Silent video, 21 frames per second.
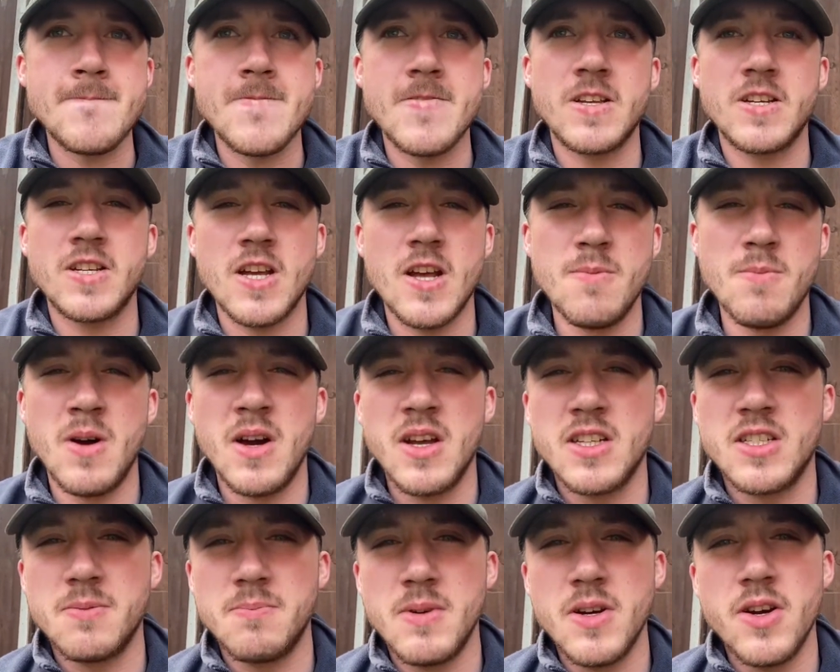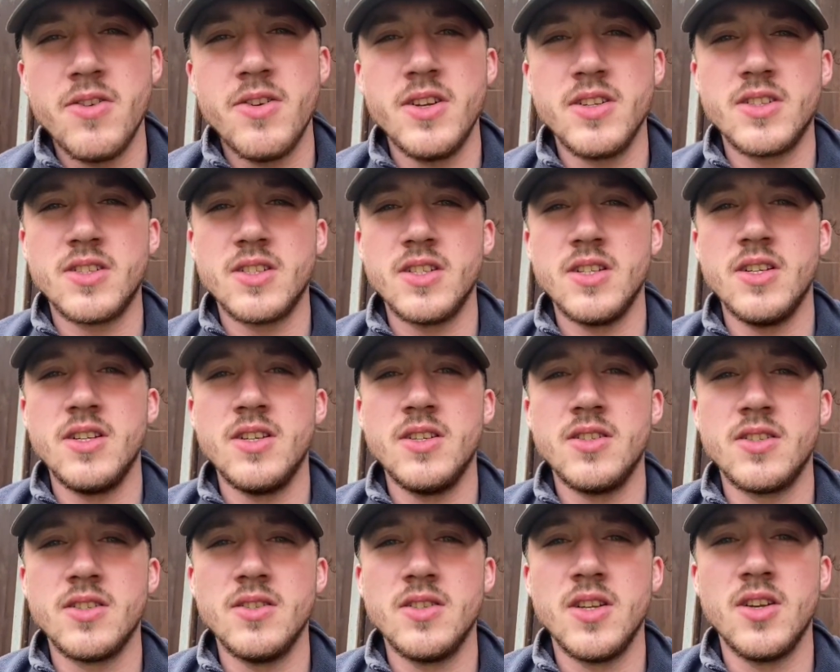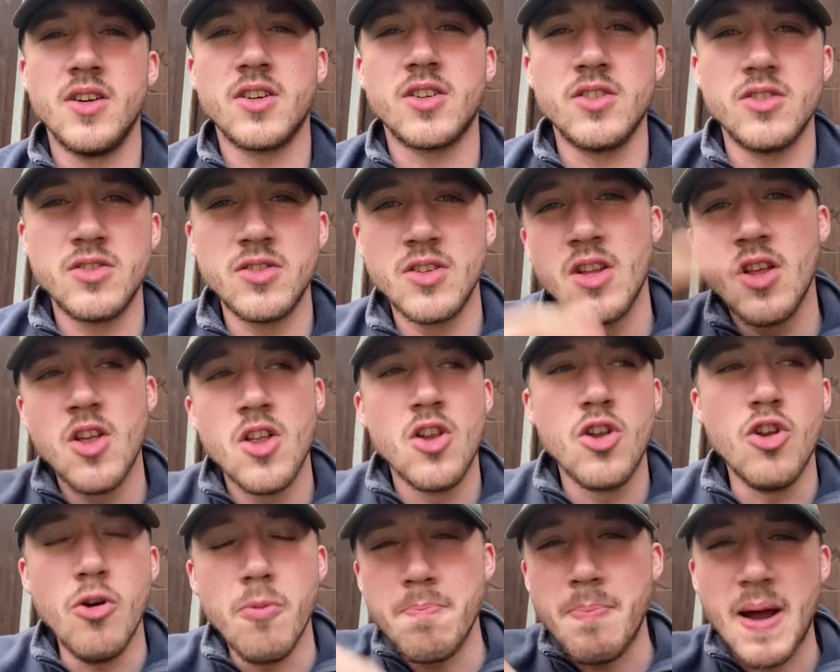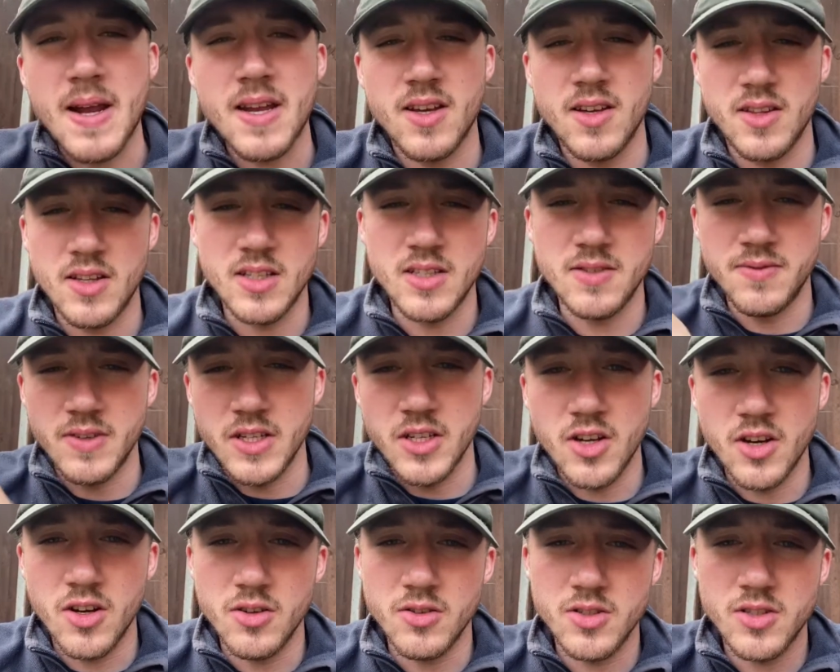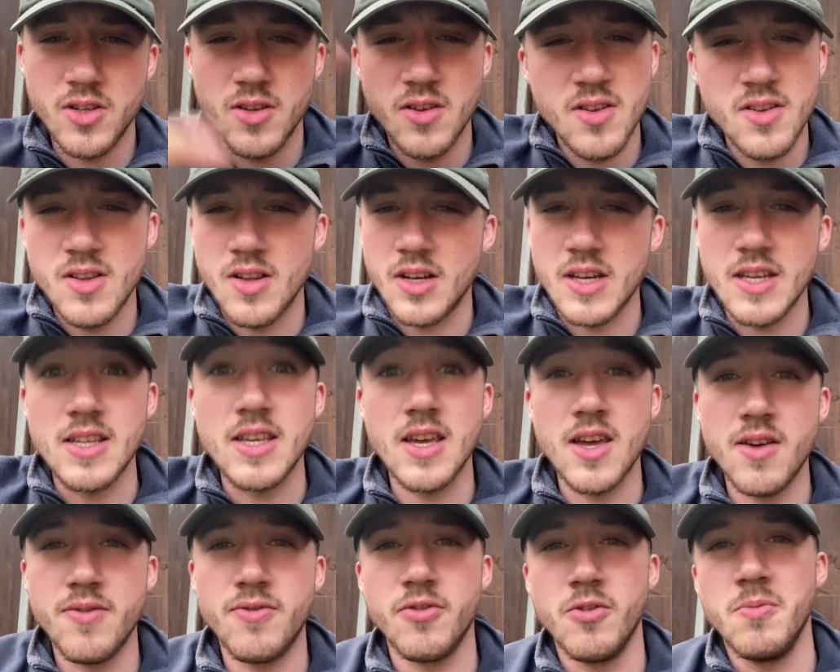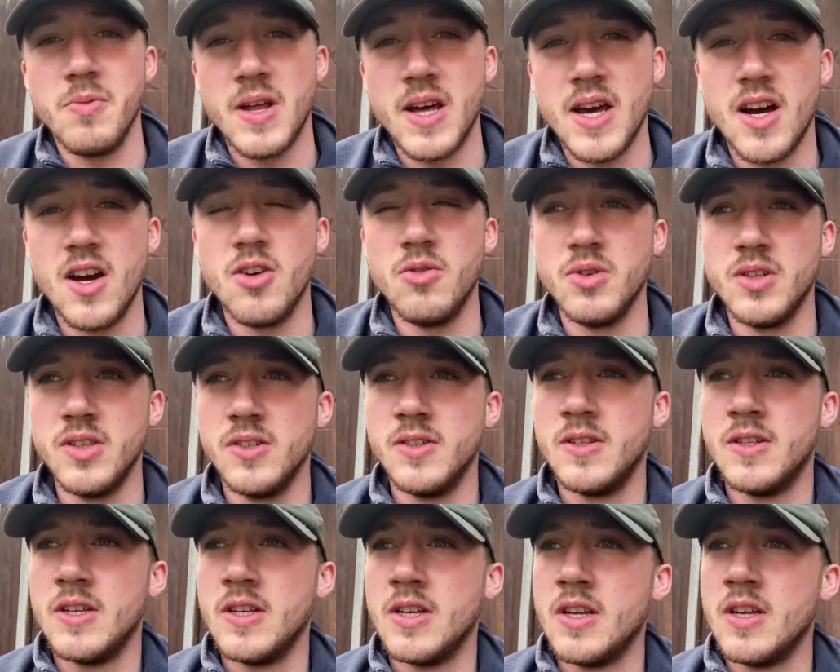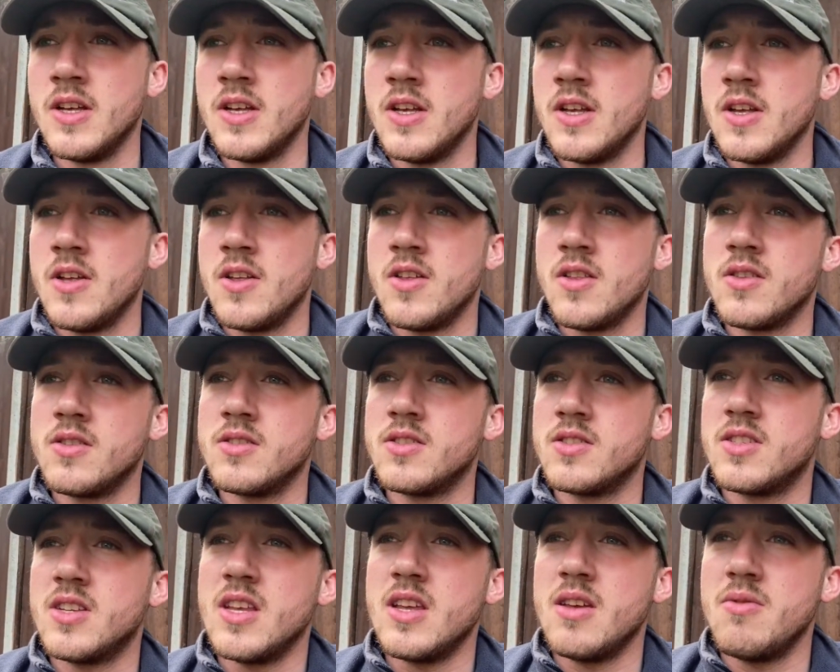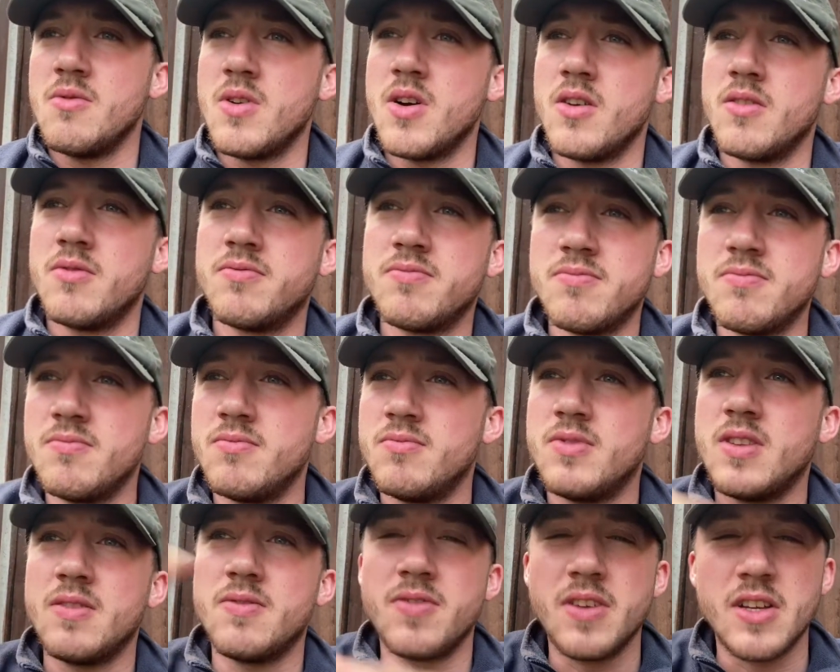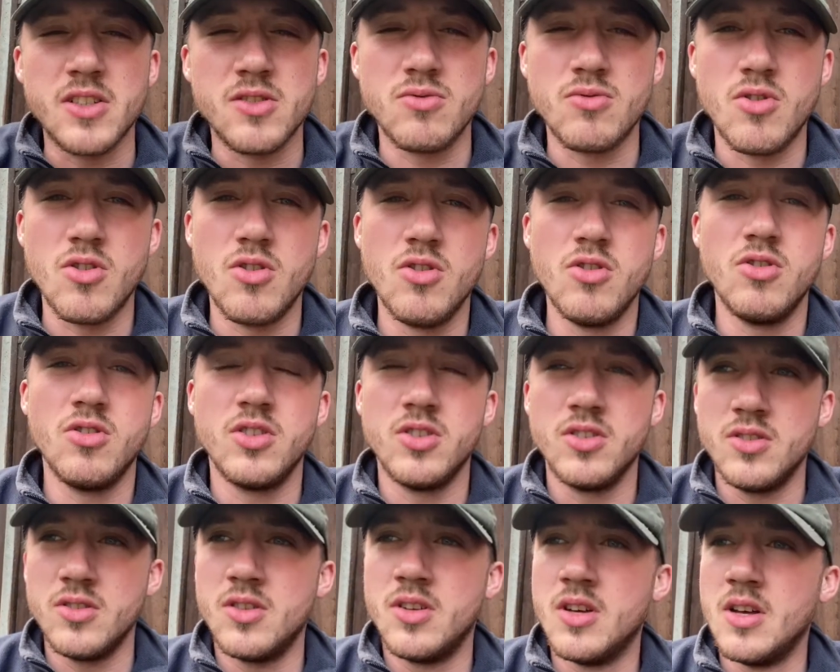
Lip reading: share my experiences, and then I can look back at these videos like a year from now and see where I did things wrong and